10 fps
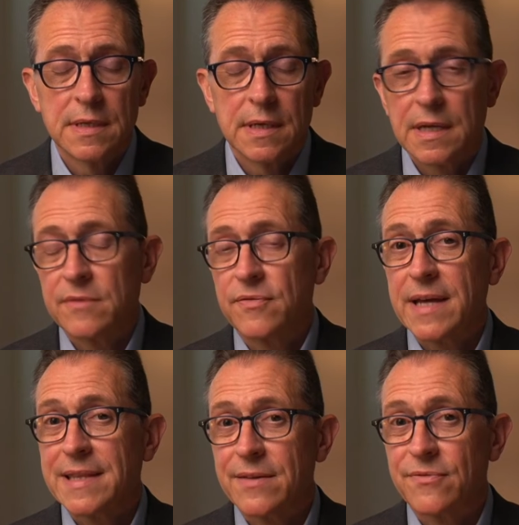And I
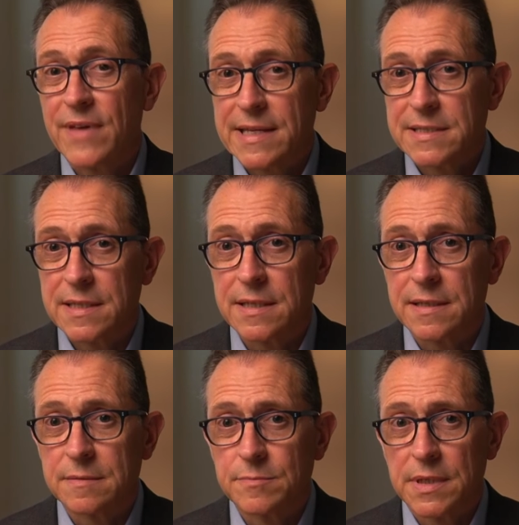find that fascinating
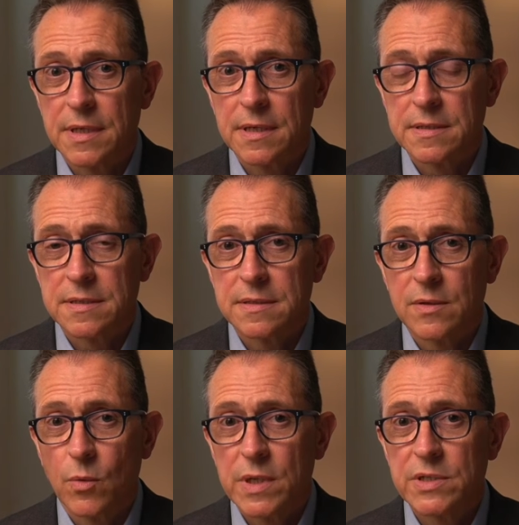because
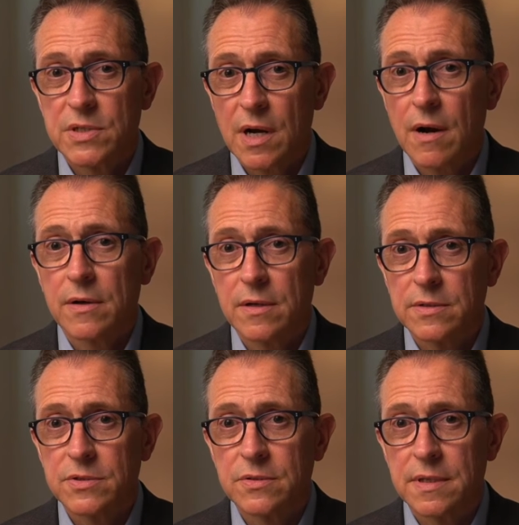we share a
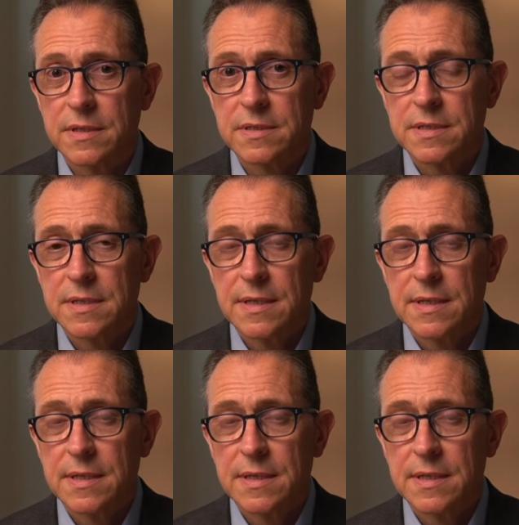culture that's